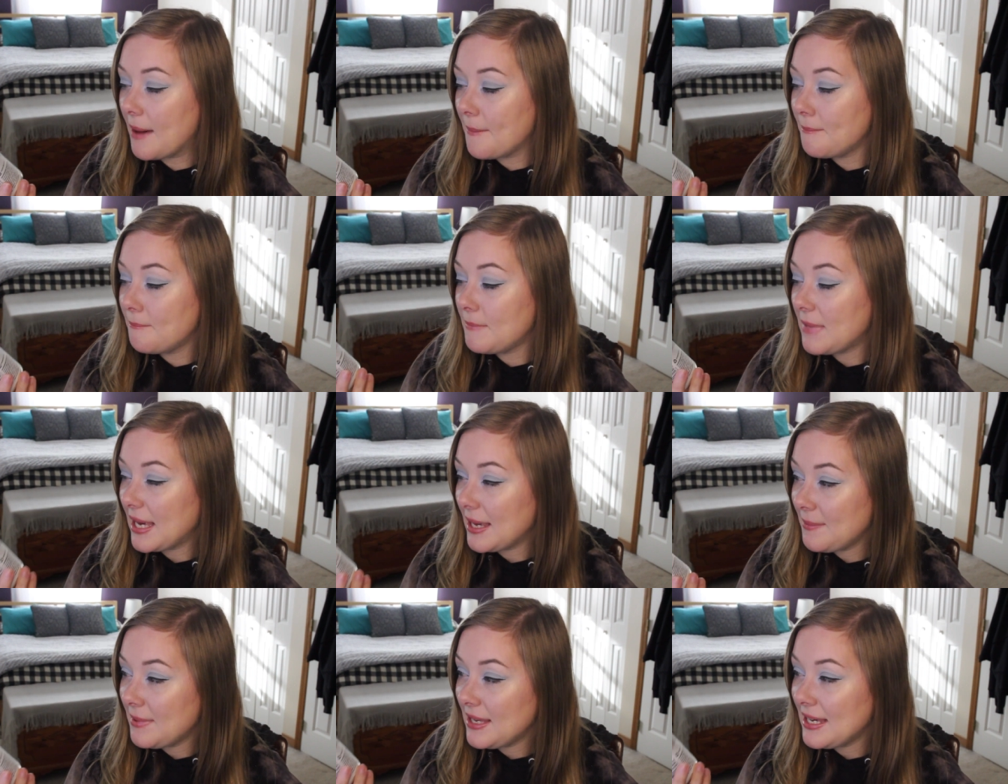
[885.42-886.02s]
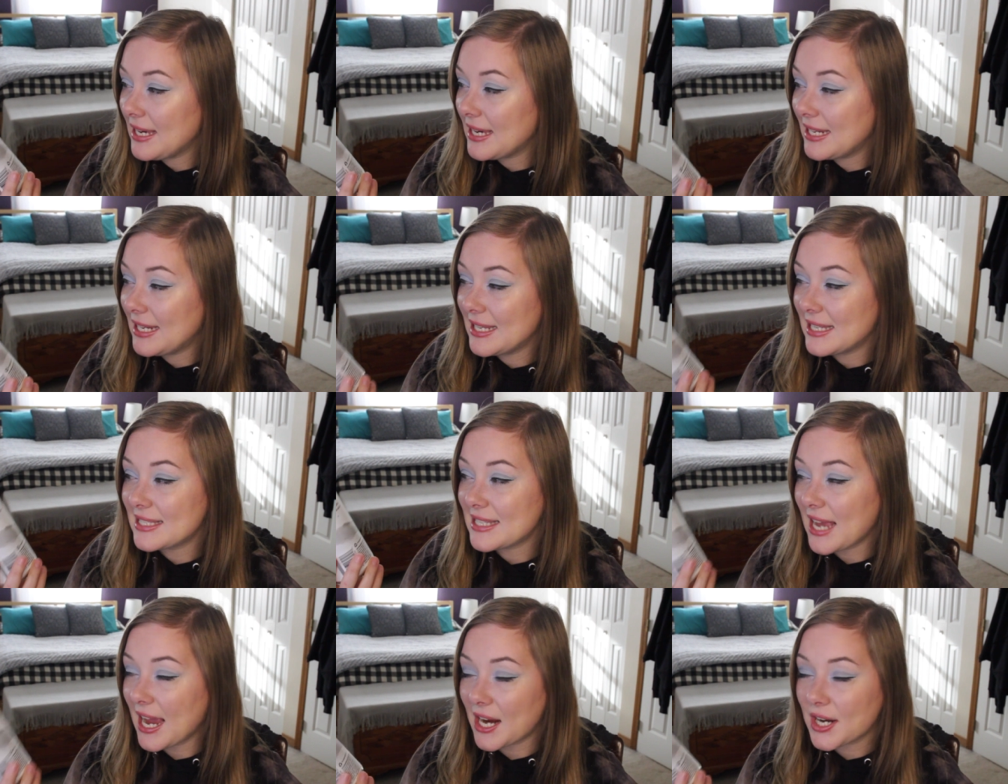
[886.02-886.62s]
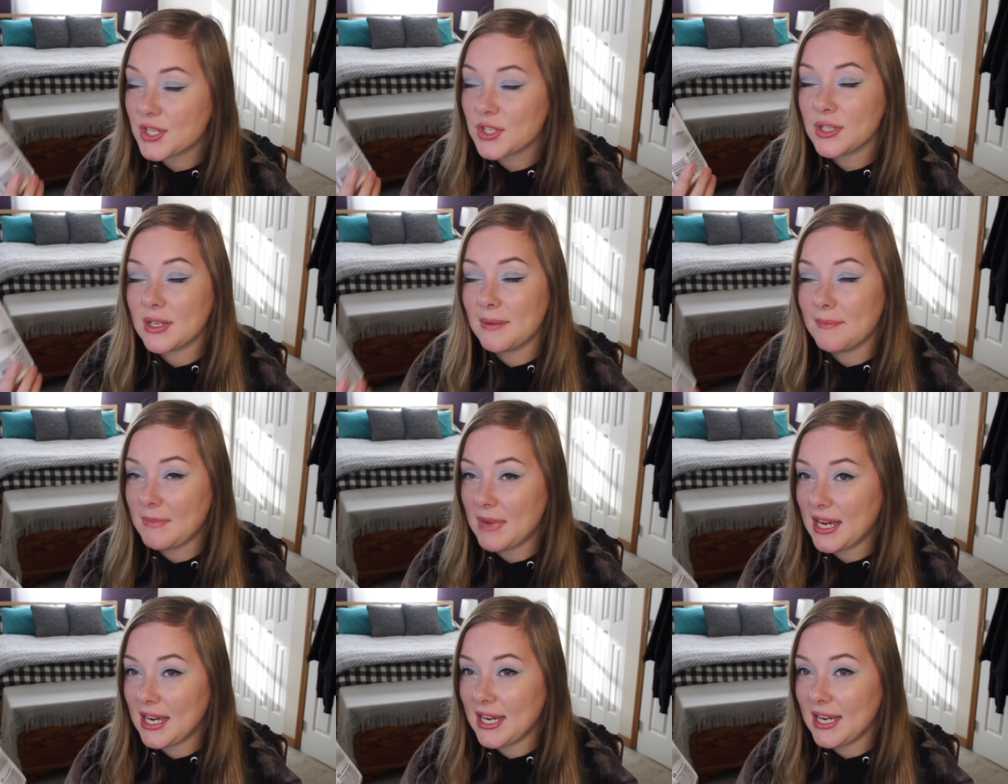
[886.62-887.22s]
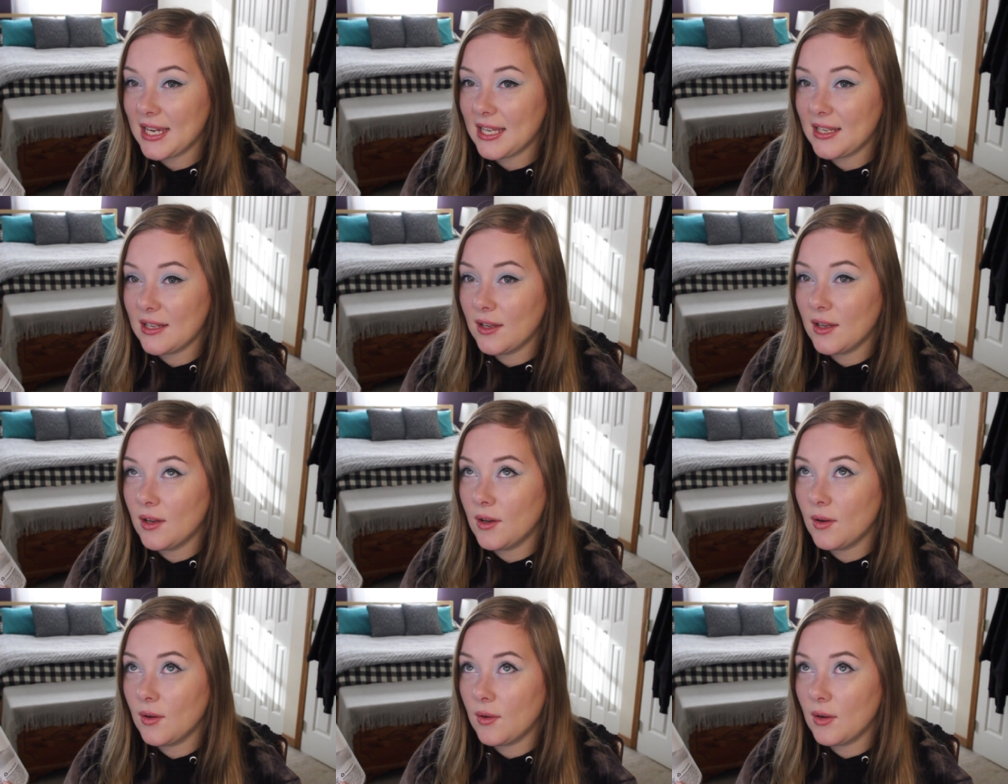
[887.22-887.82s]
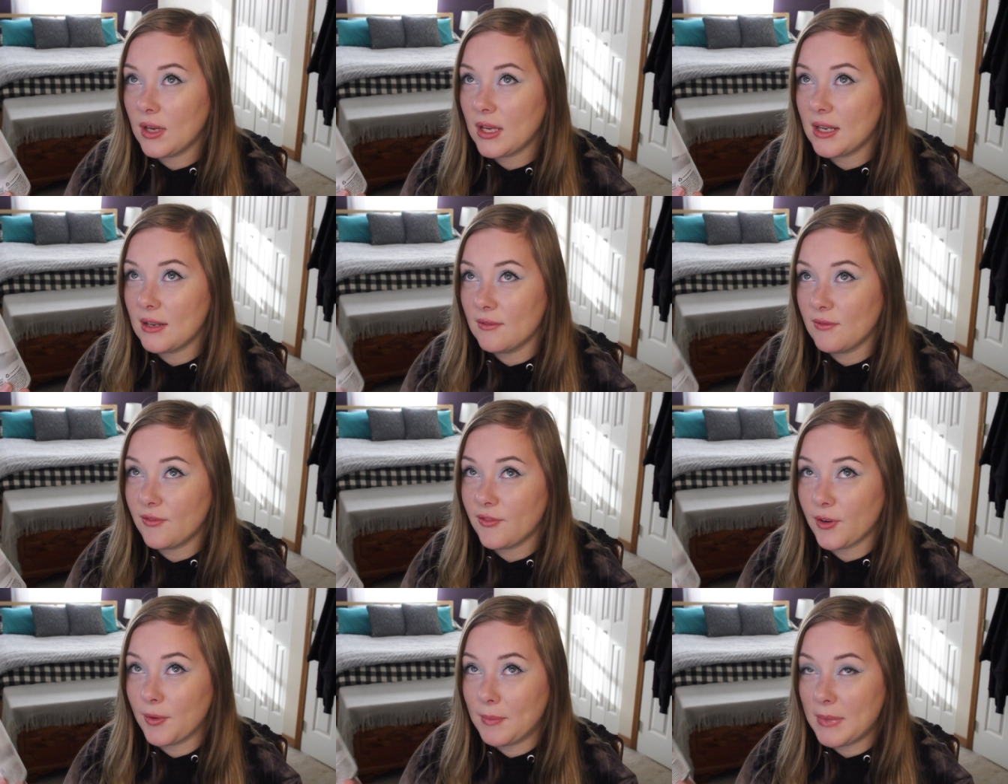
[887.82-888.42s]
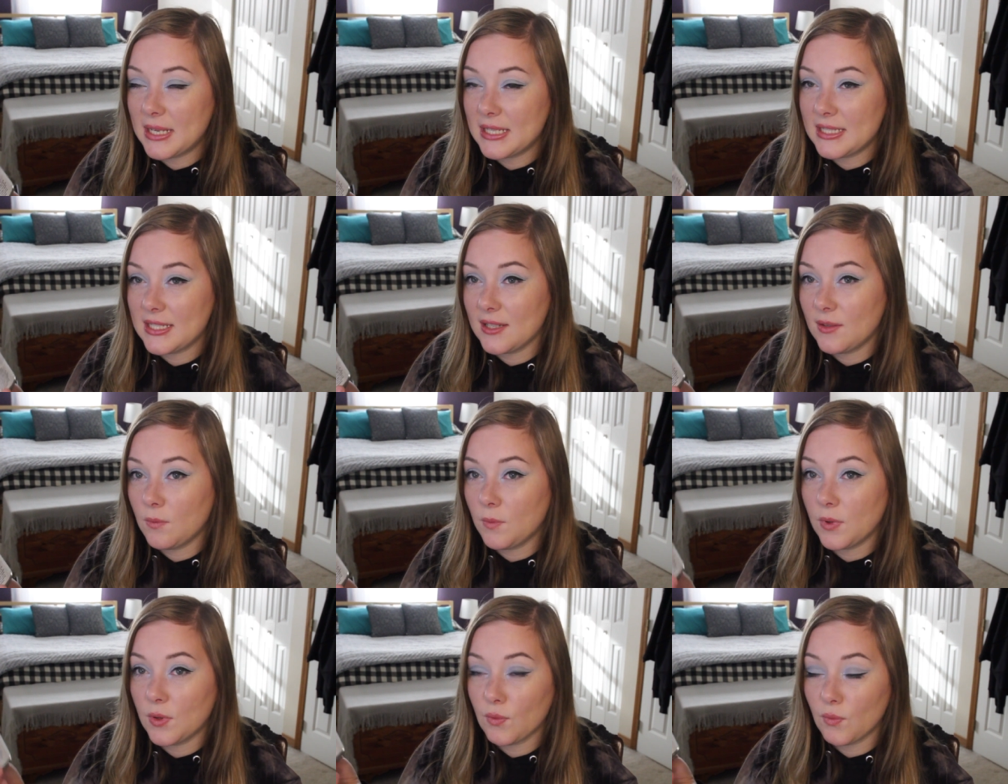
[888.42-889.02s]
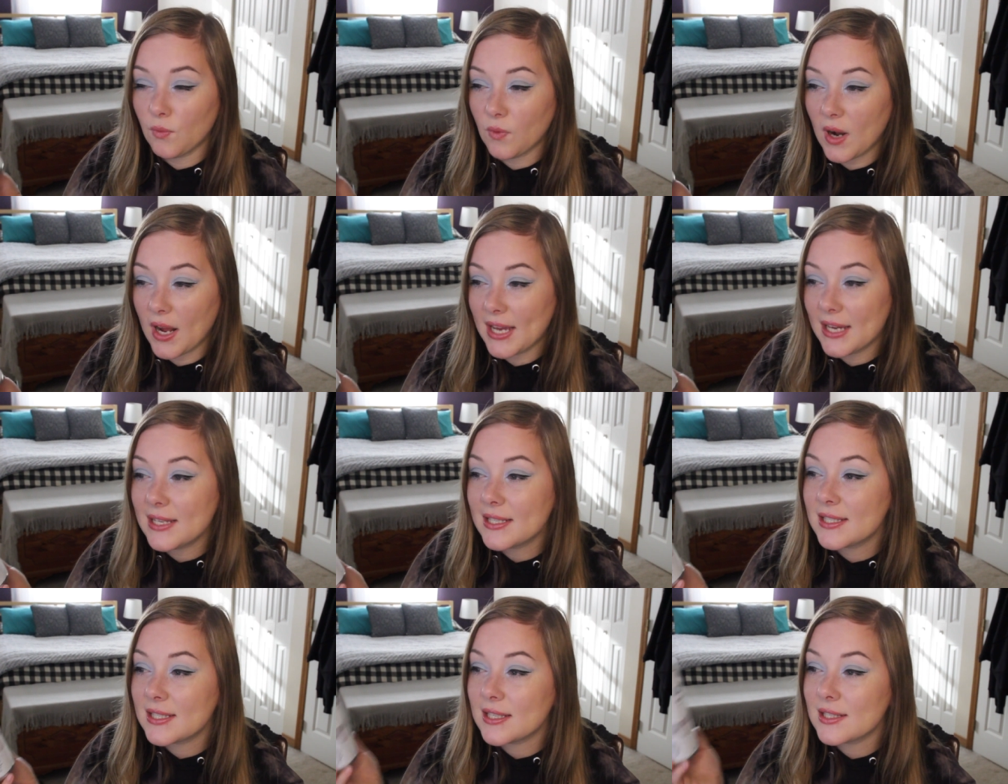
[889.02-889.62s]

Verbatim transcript: maybe it is actually made and fermented with rice.